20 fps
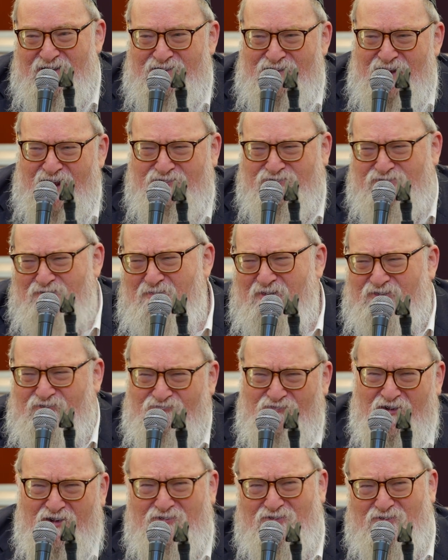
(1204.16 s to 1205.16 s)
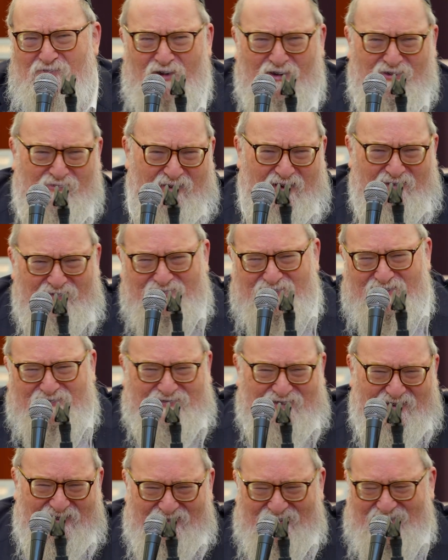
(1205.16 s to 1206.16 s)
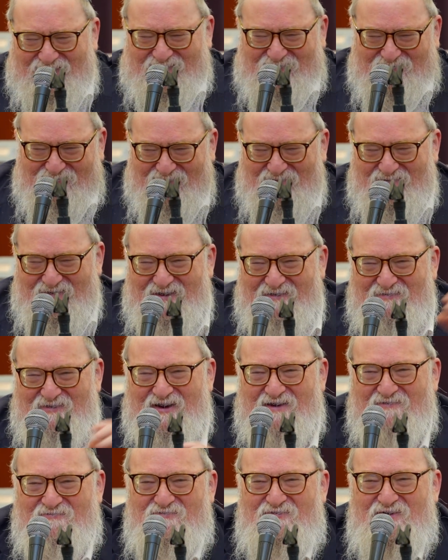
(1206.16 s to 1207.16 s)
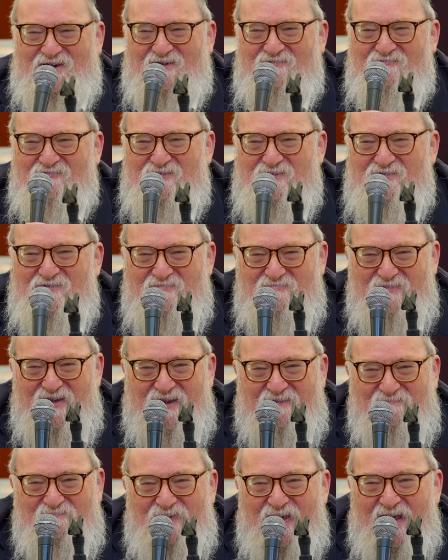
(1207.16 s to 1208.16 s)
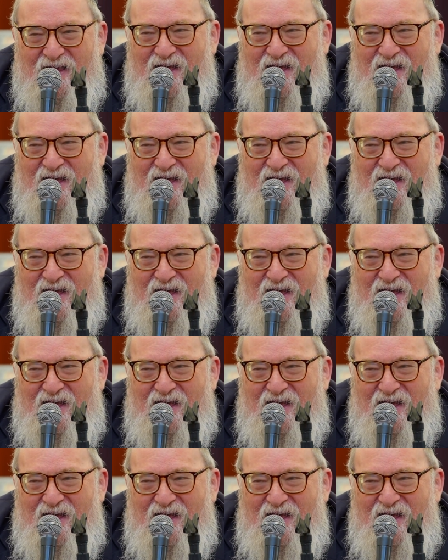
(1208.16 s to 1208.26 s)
not so much fun to walk around in the sun and whatever it would be.